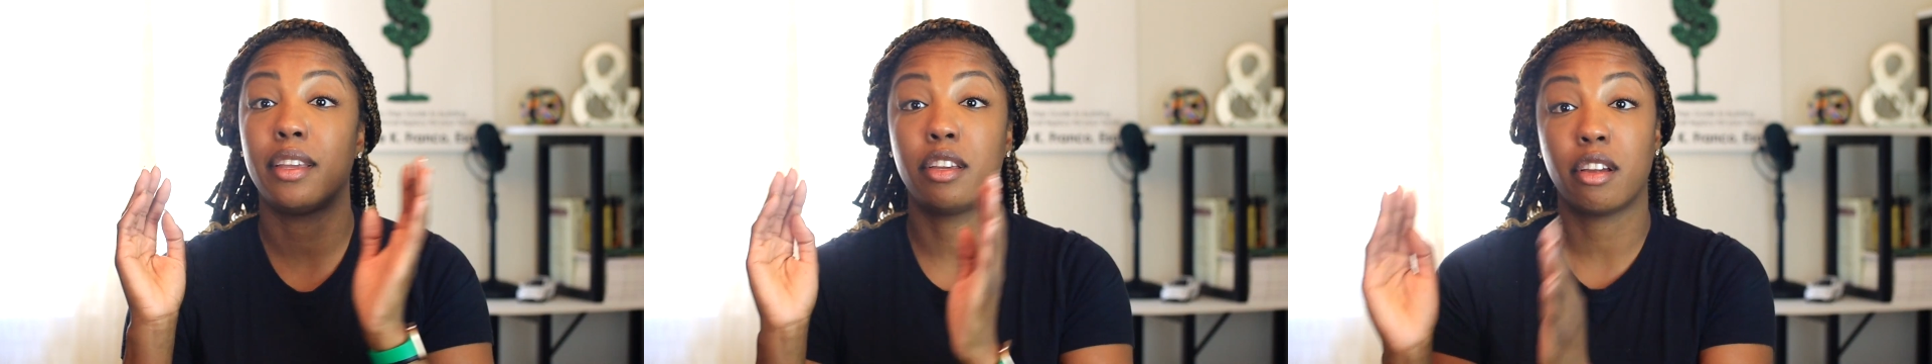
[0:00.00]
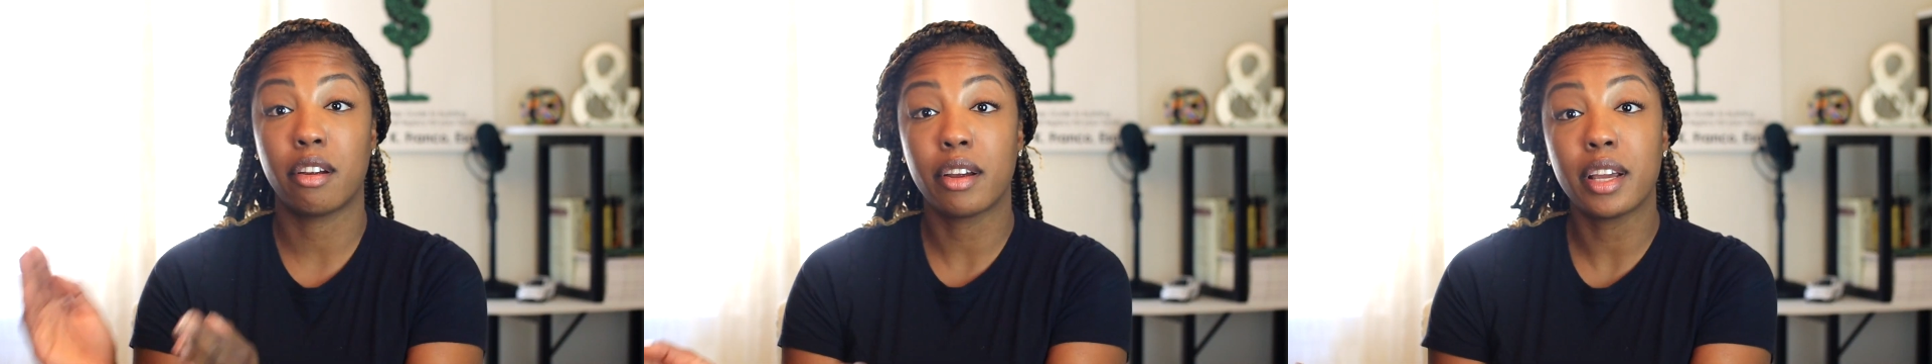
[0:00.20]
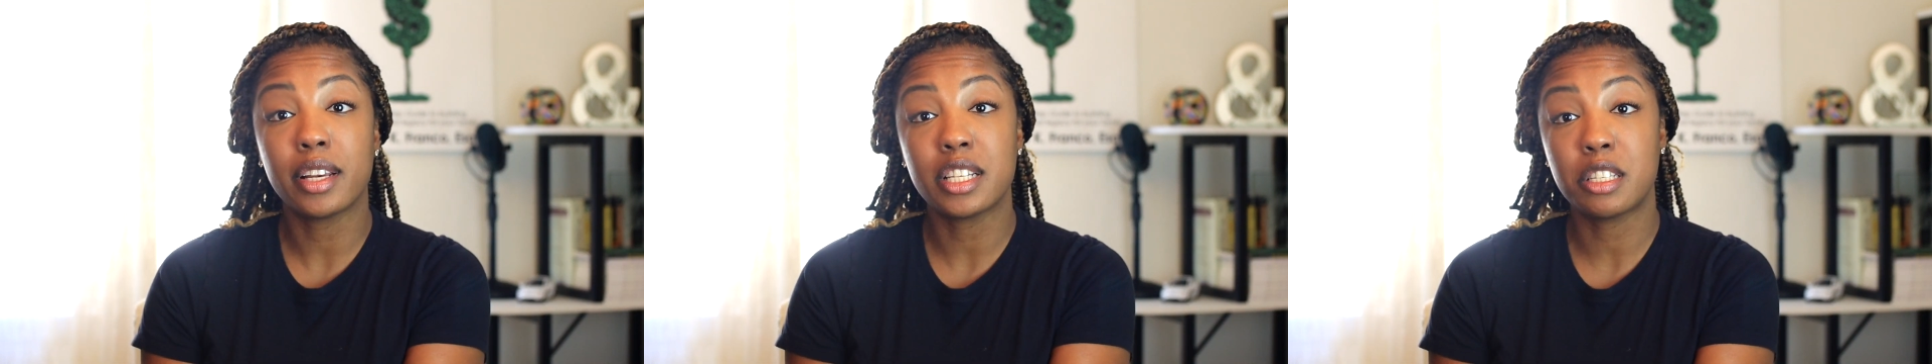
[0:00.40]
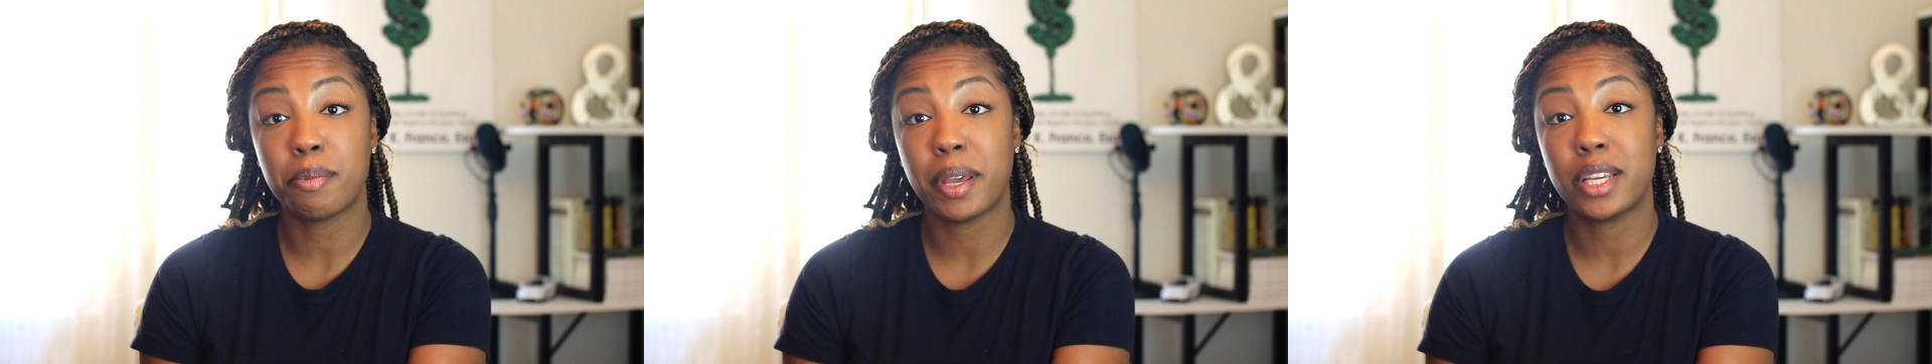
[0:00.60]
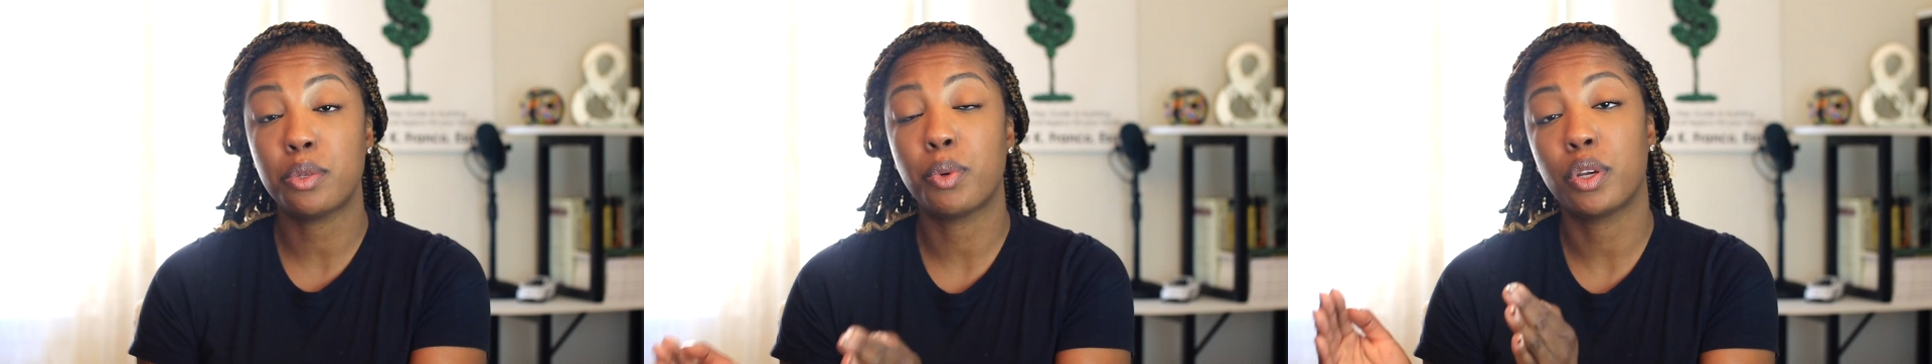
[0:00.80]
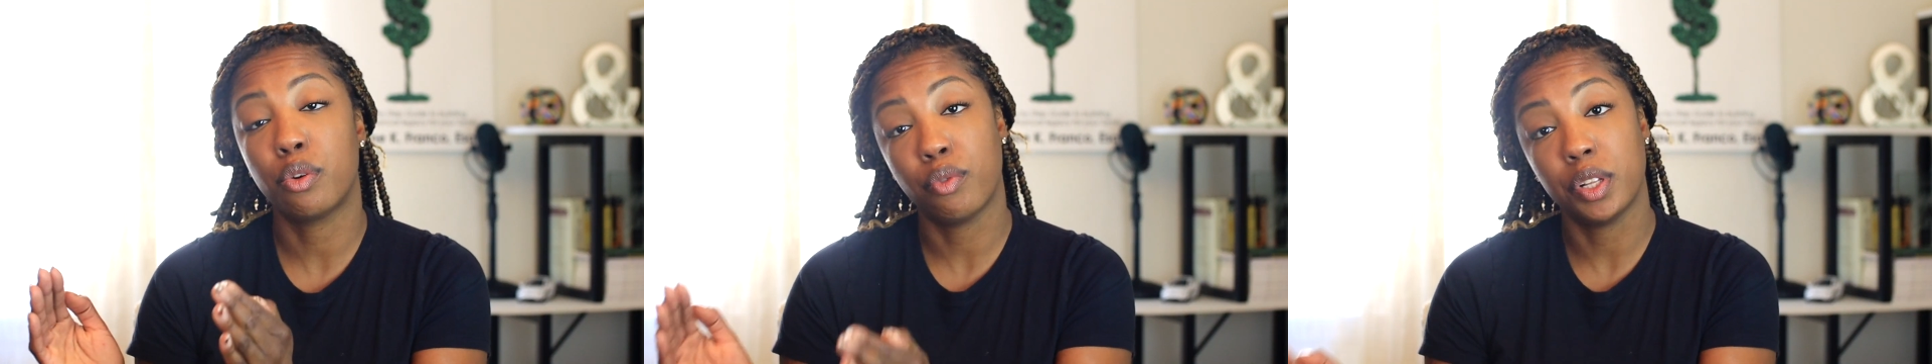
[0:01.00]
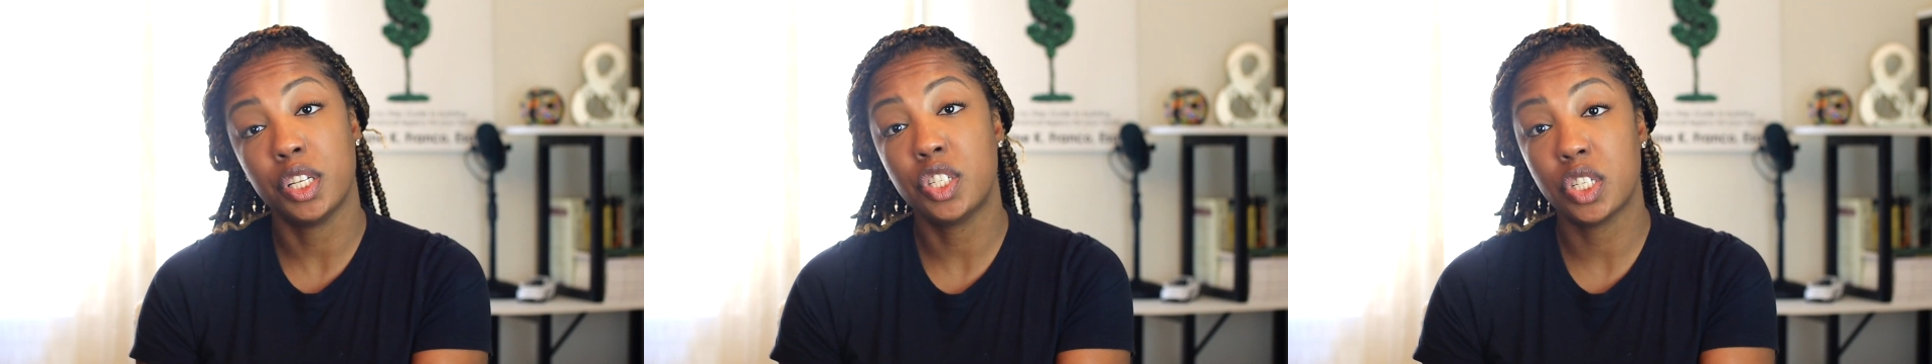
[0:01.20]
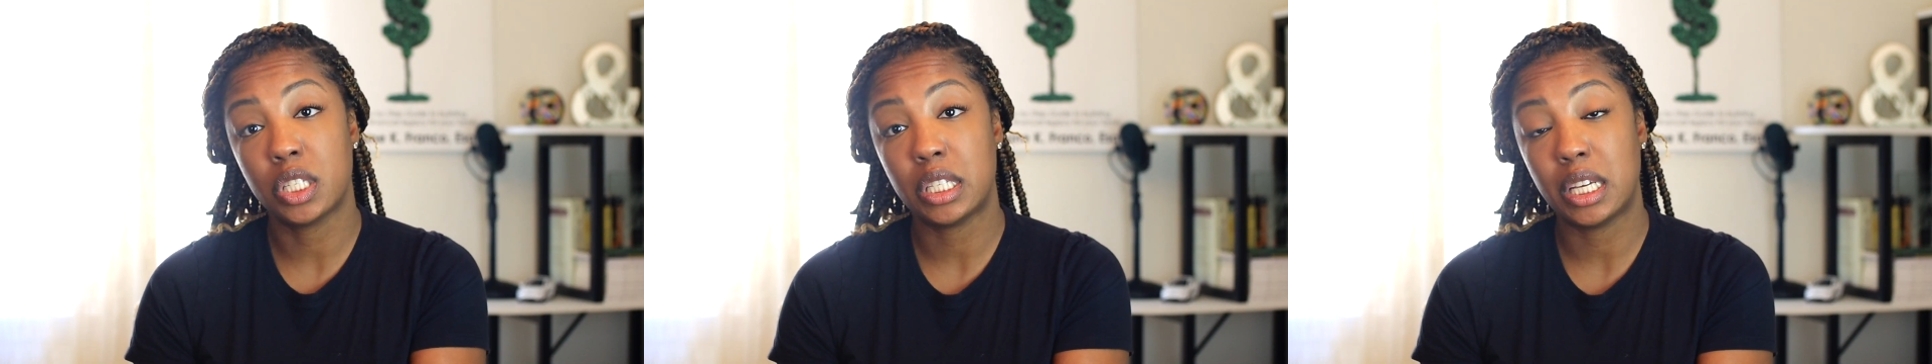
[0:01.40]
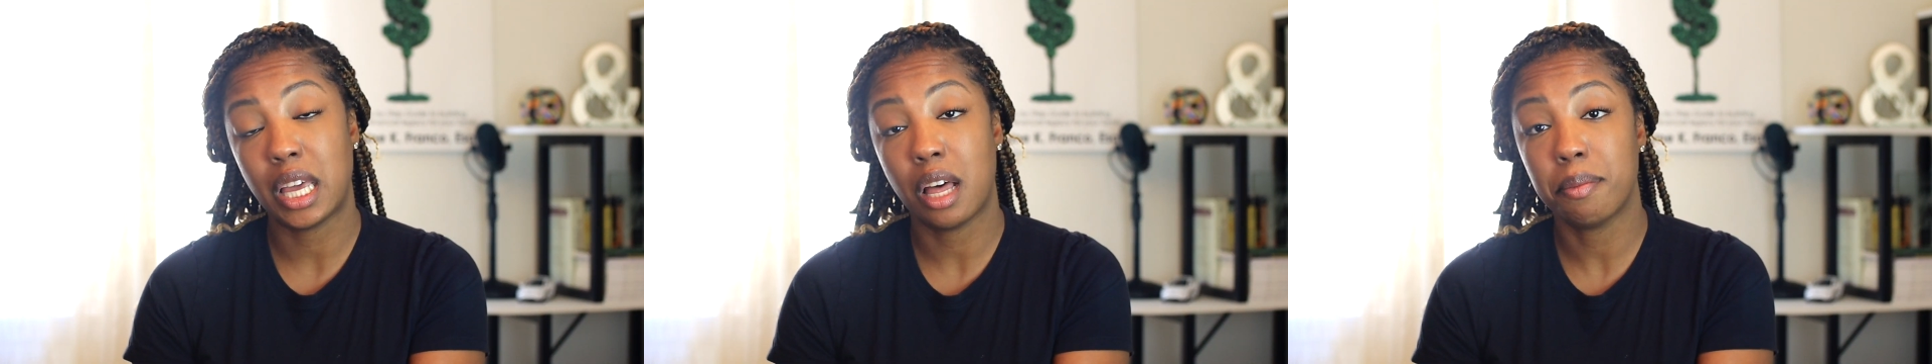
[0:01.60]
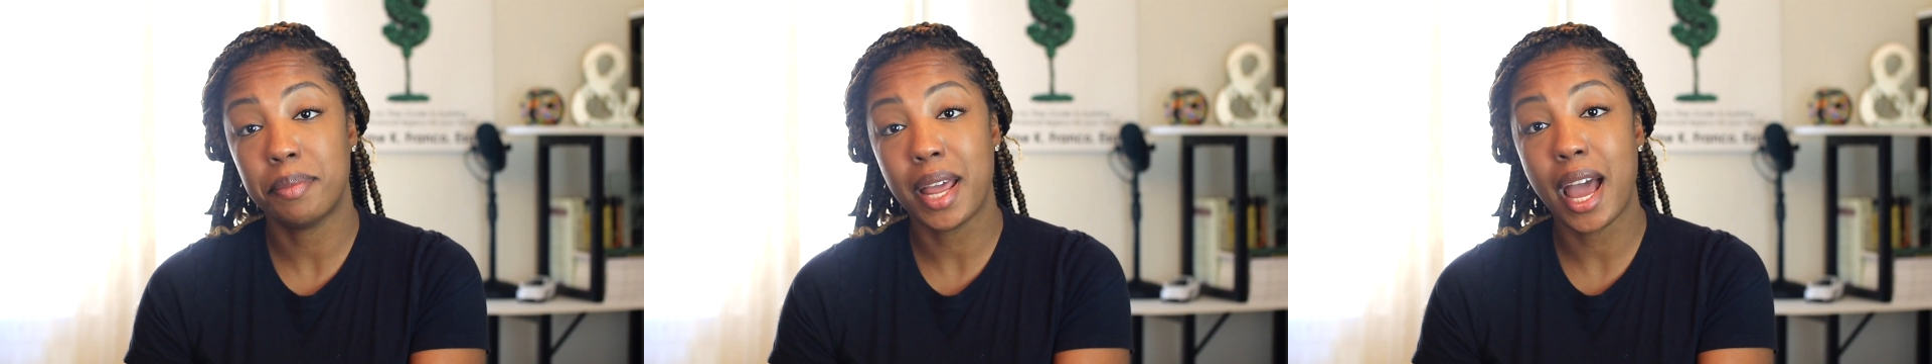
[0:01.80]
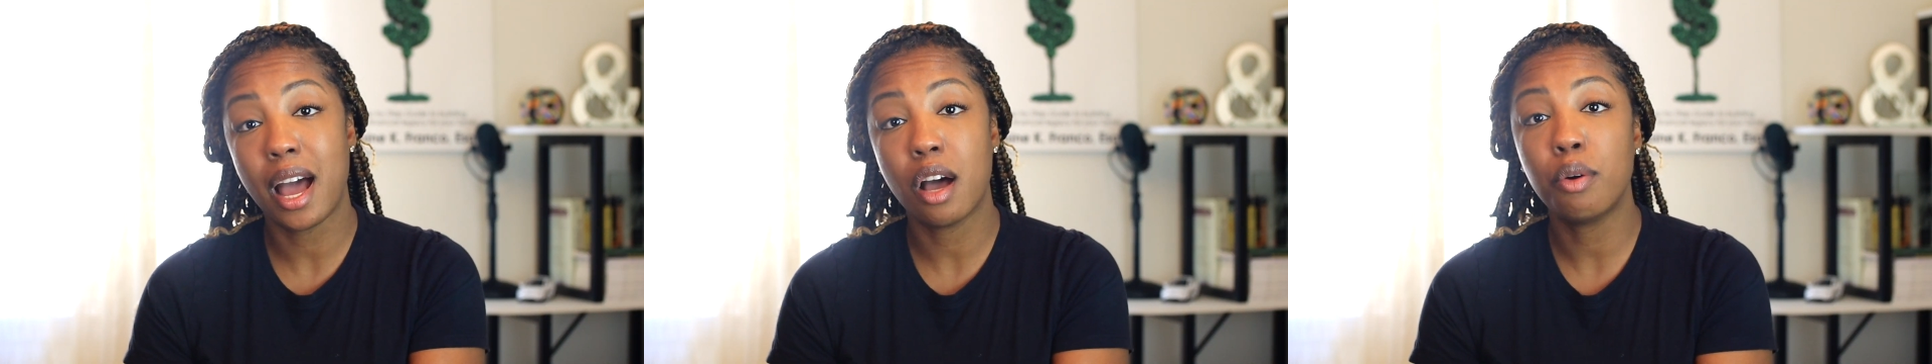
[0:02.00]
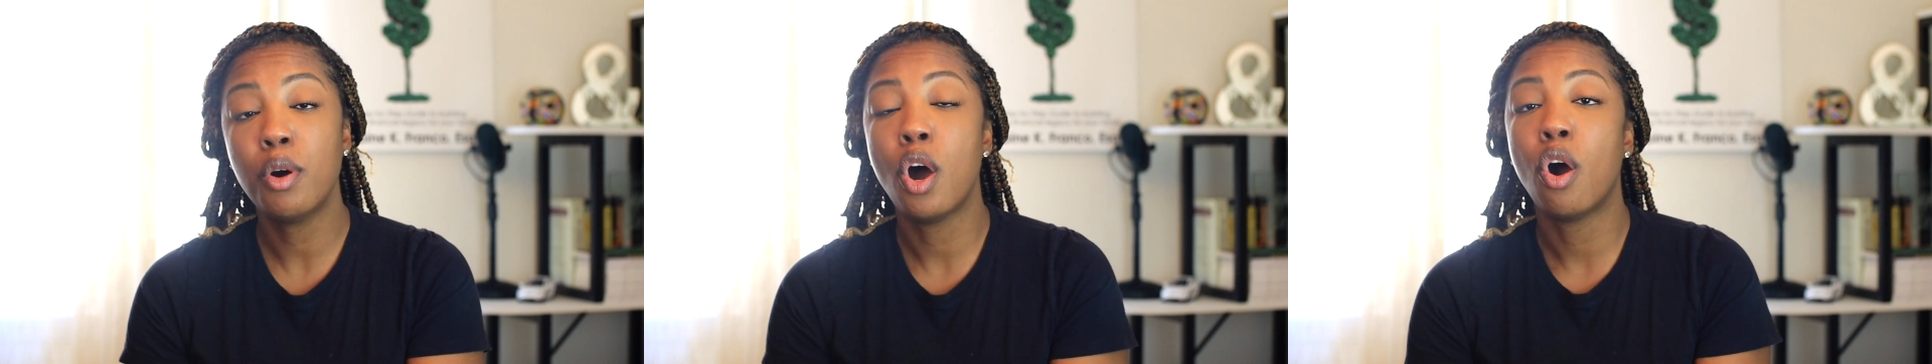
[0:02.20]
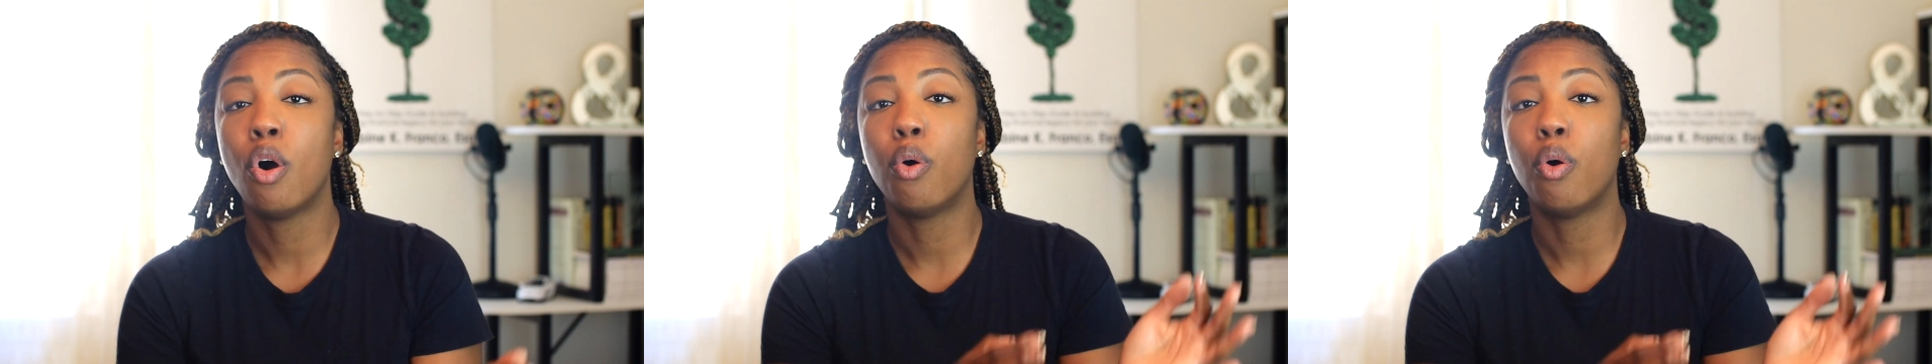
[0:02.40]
you're in a space where you really should seek help now,